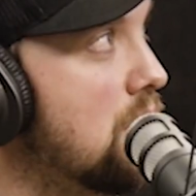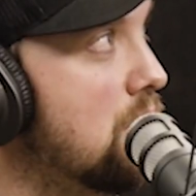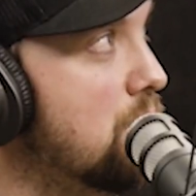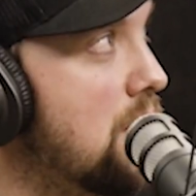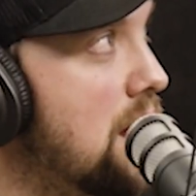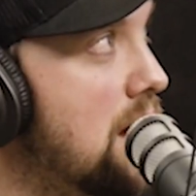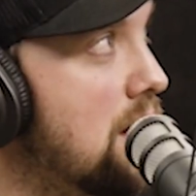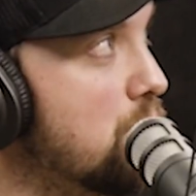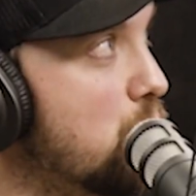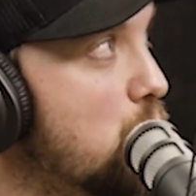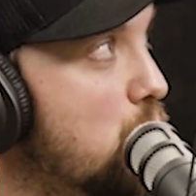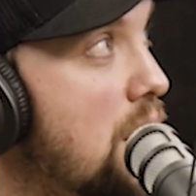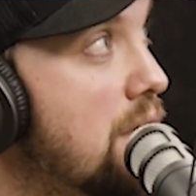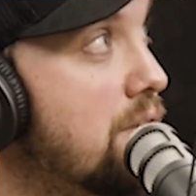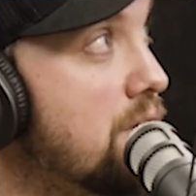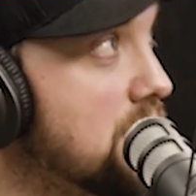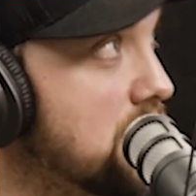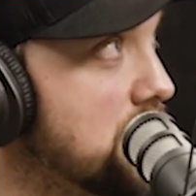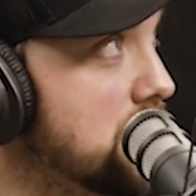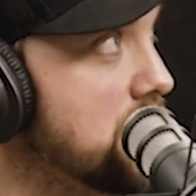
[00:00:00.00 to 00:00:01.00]
around
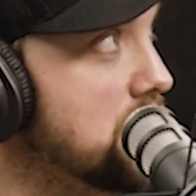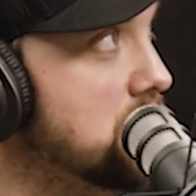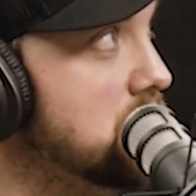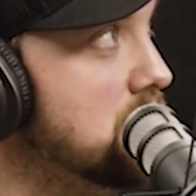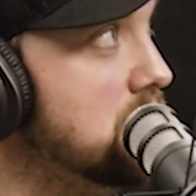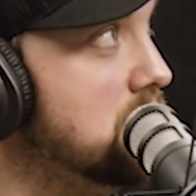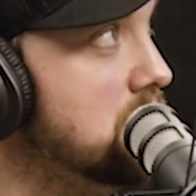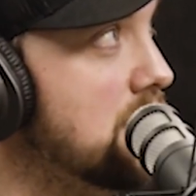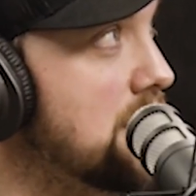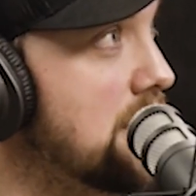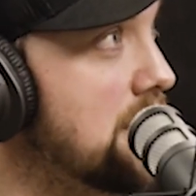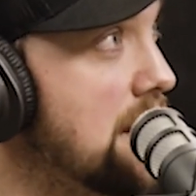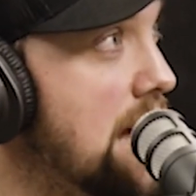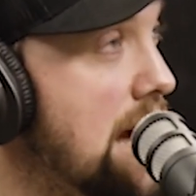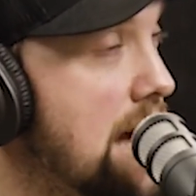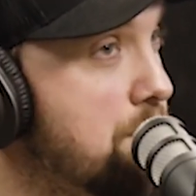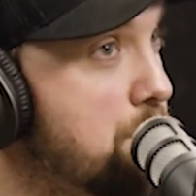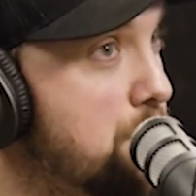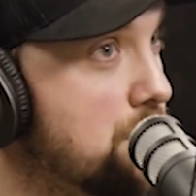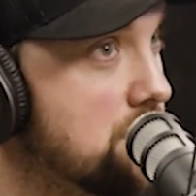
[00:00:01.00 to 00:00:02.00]
weather conditions. And
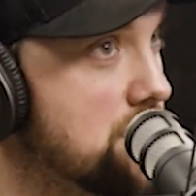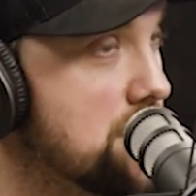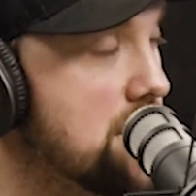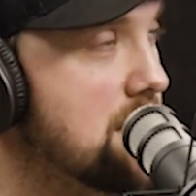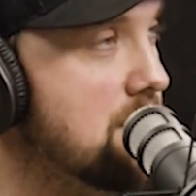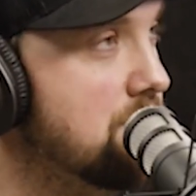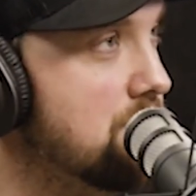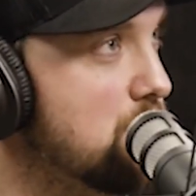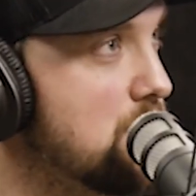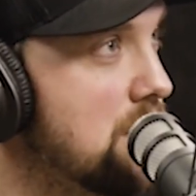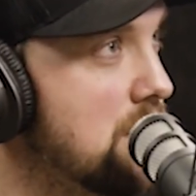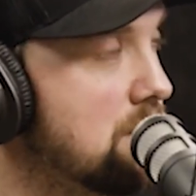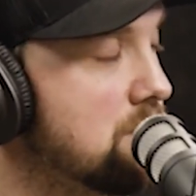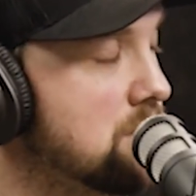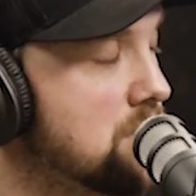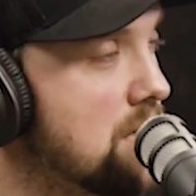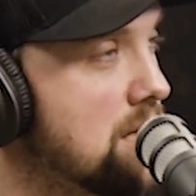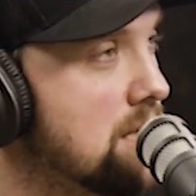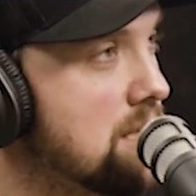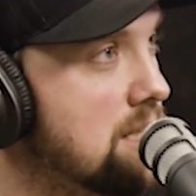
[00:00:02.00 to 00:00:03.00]
I believe when I
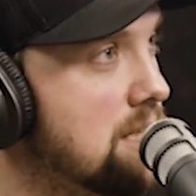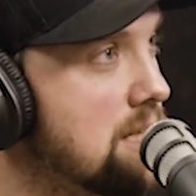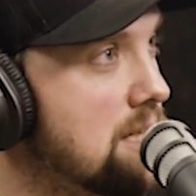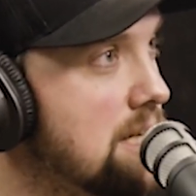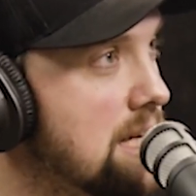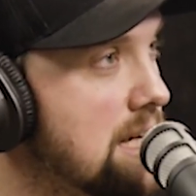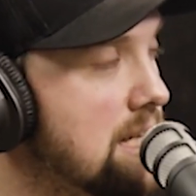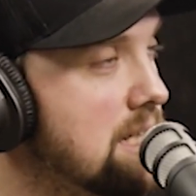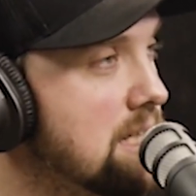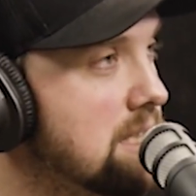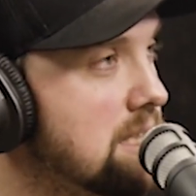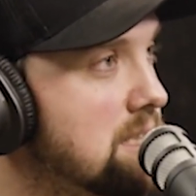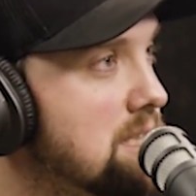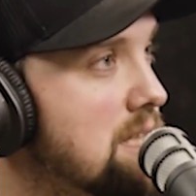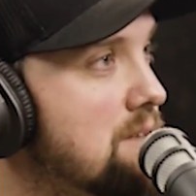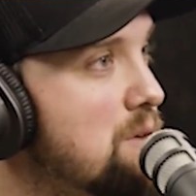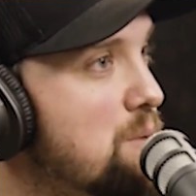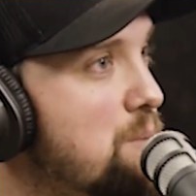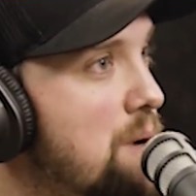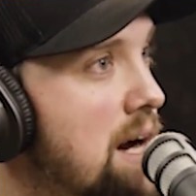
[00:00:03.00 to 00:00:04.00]
was talking to Andy and
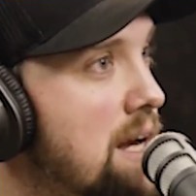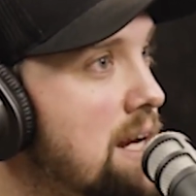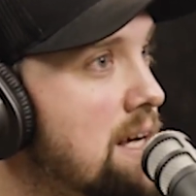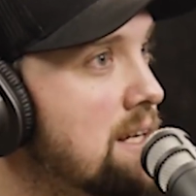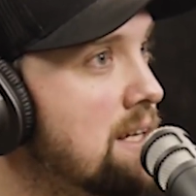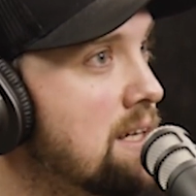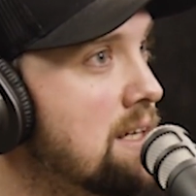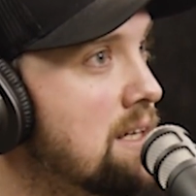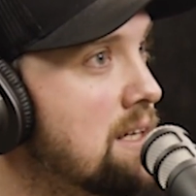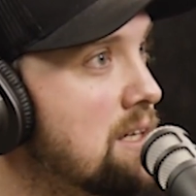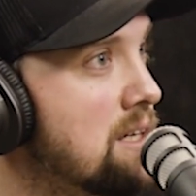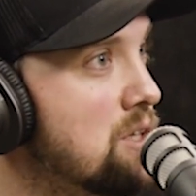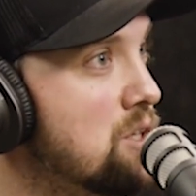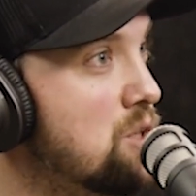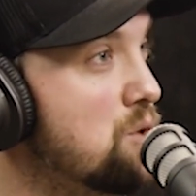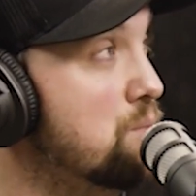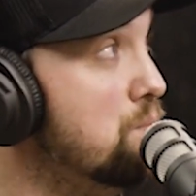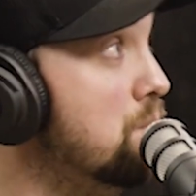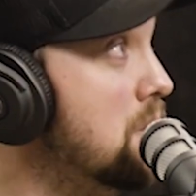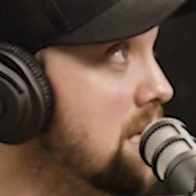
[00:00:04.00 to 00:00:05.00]
Stephen about it,
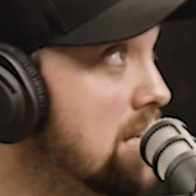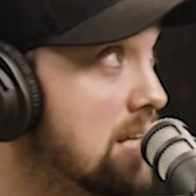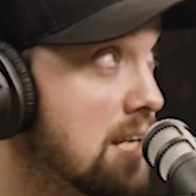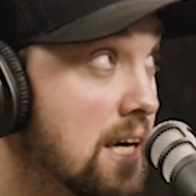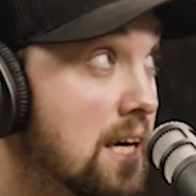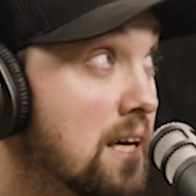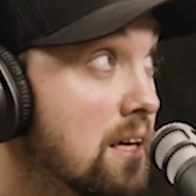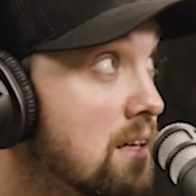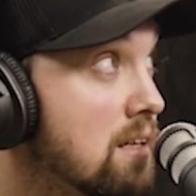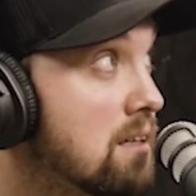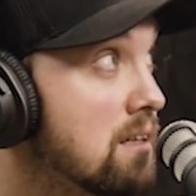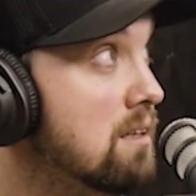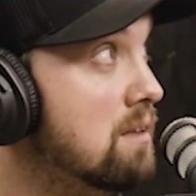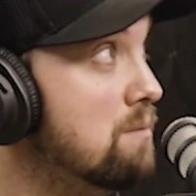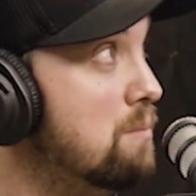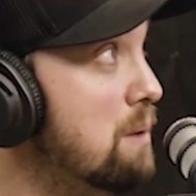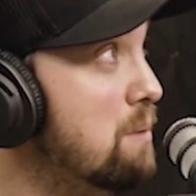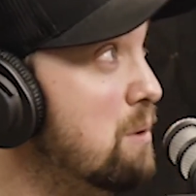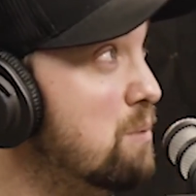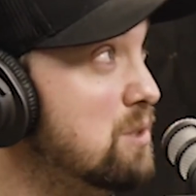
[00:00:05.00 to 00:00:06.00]
humidity
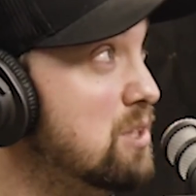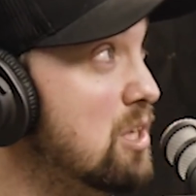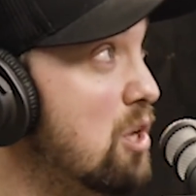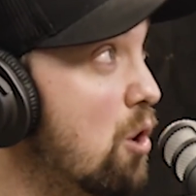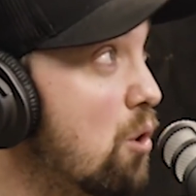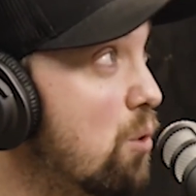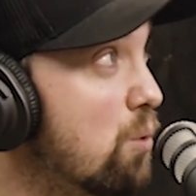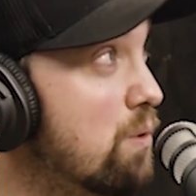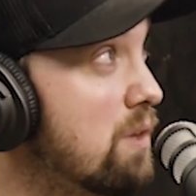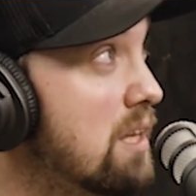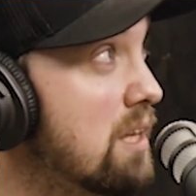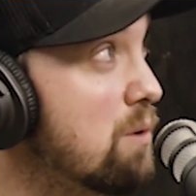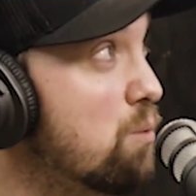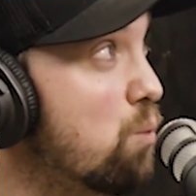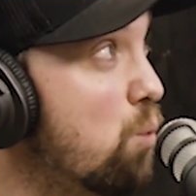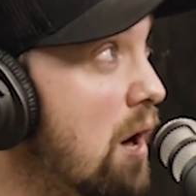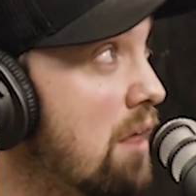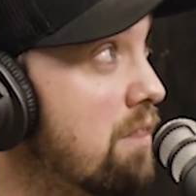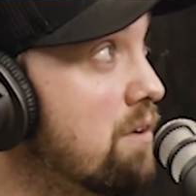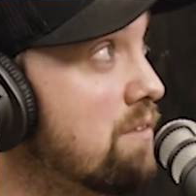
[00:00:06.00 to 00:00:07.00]
maybe was the only
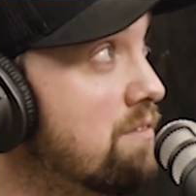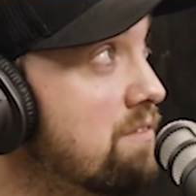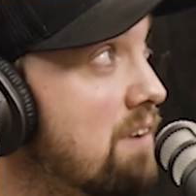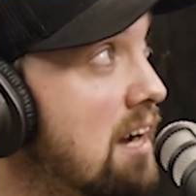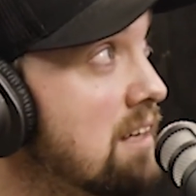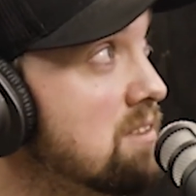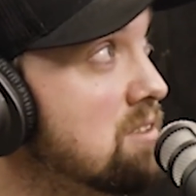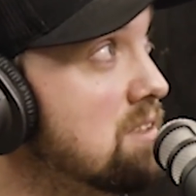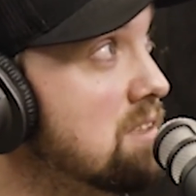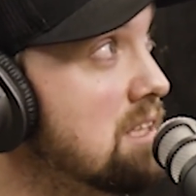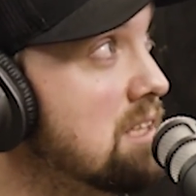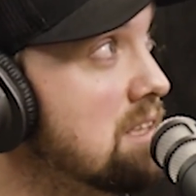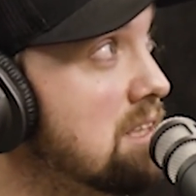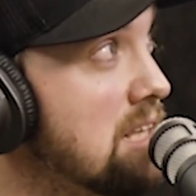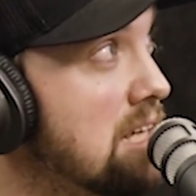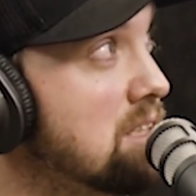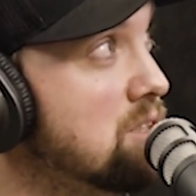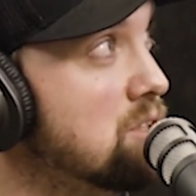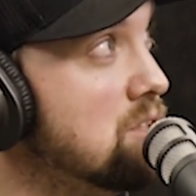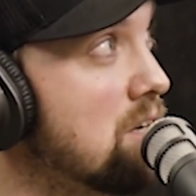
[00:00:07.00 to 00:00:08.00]
weather factor that
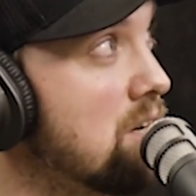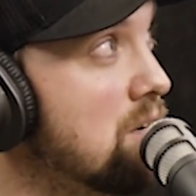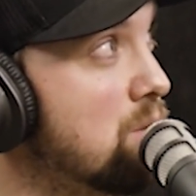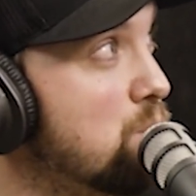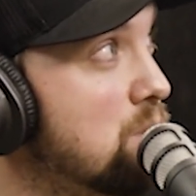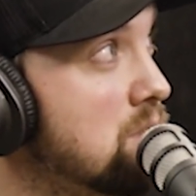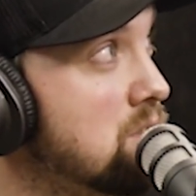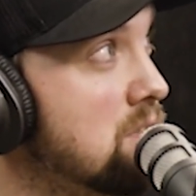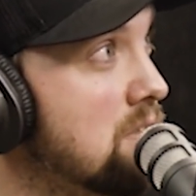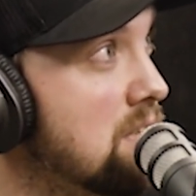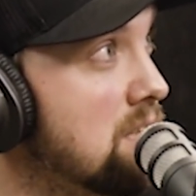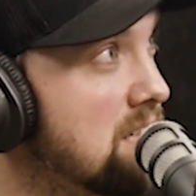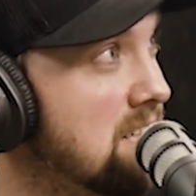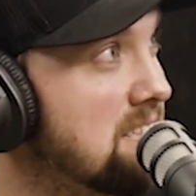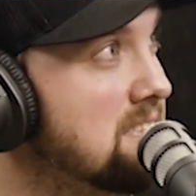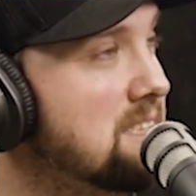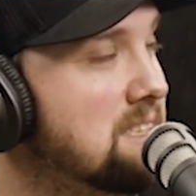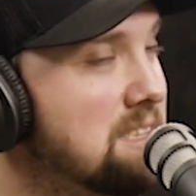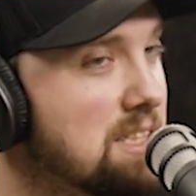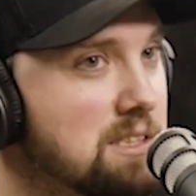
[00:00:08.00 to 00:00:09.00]
they saw was
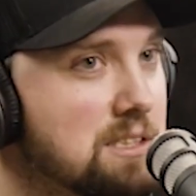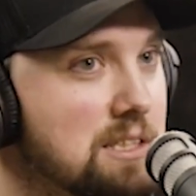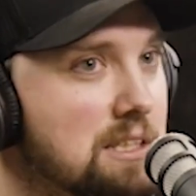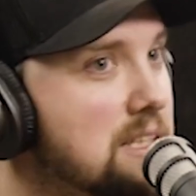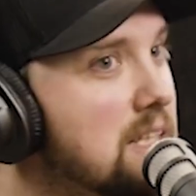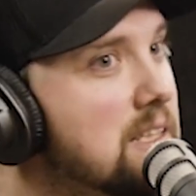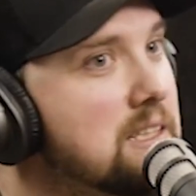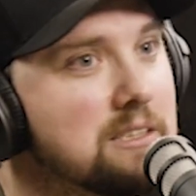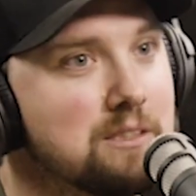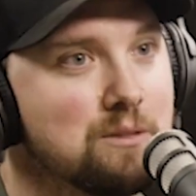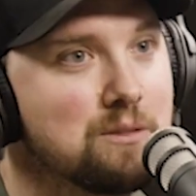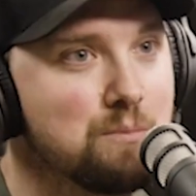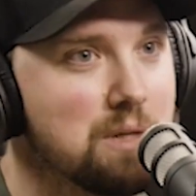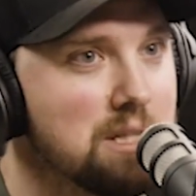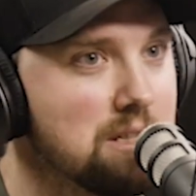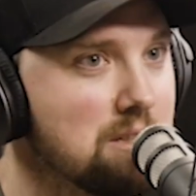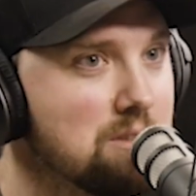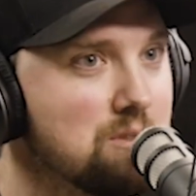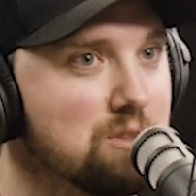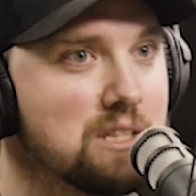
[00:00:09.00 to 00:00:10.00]
consistent. That doesn't
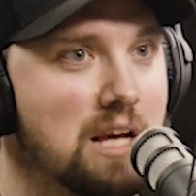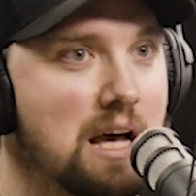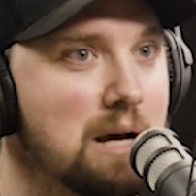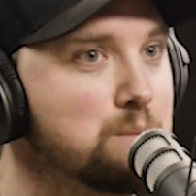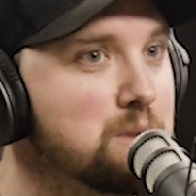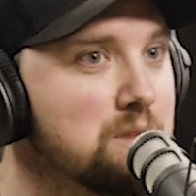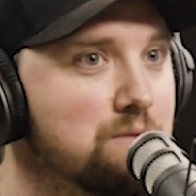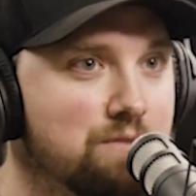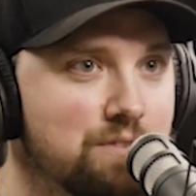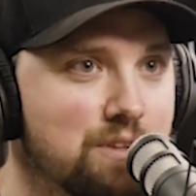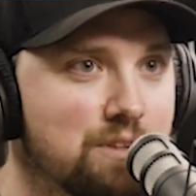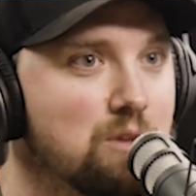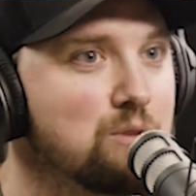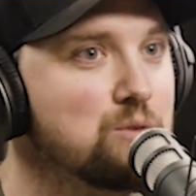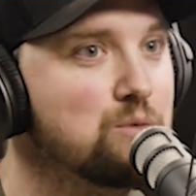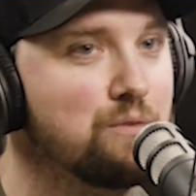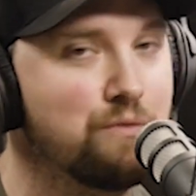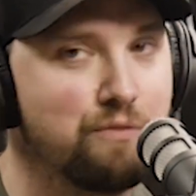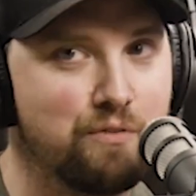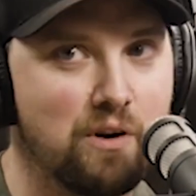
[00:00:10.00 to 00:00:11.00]
mean that there's ebbs and
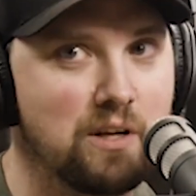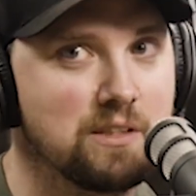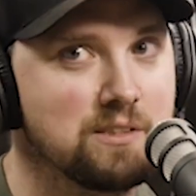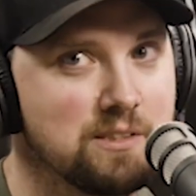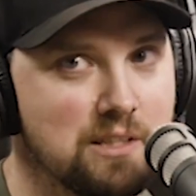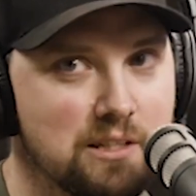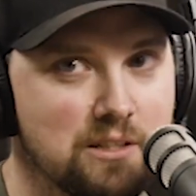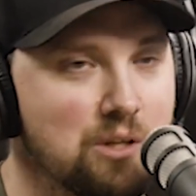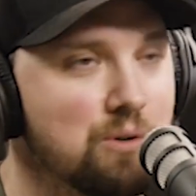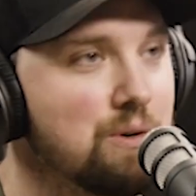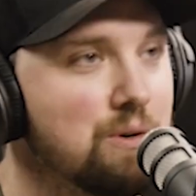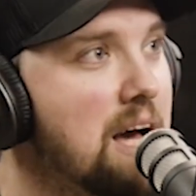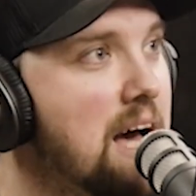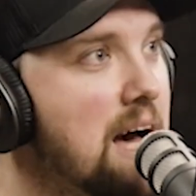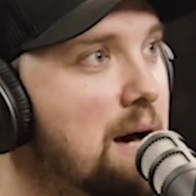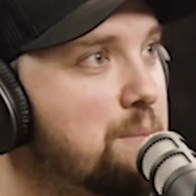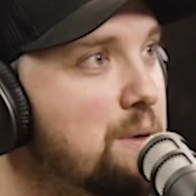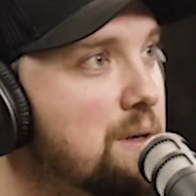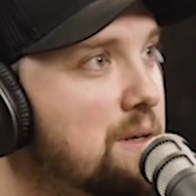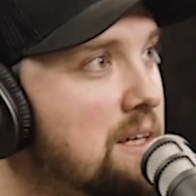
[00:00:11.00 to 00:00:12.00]
flows with fronts that don't
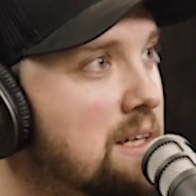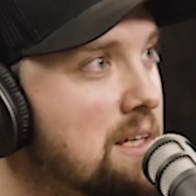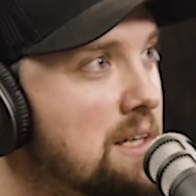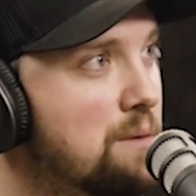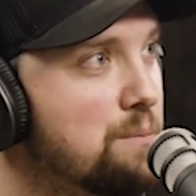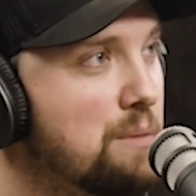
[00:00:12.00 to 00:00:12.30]
happen.